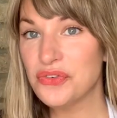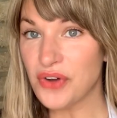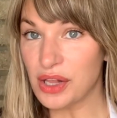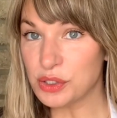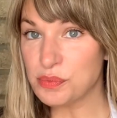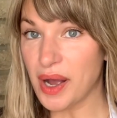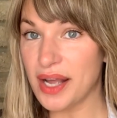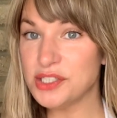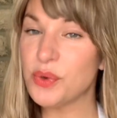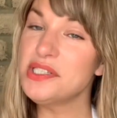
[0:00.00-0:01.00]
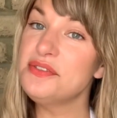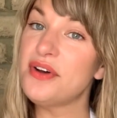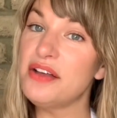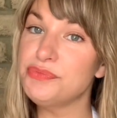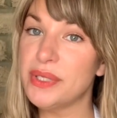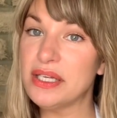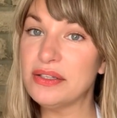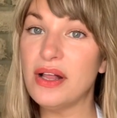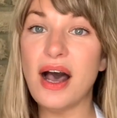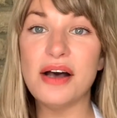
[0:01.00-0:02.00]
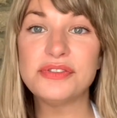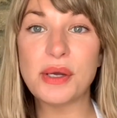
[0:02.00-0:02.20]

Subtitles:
Followed by 25 ml of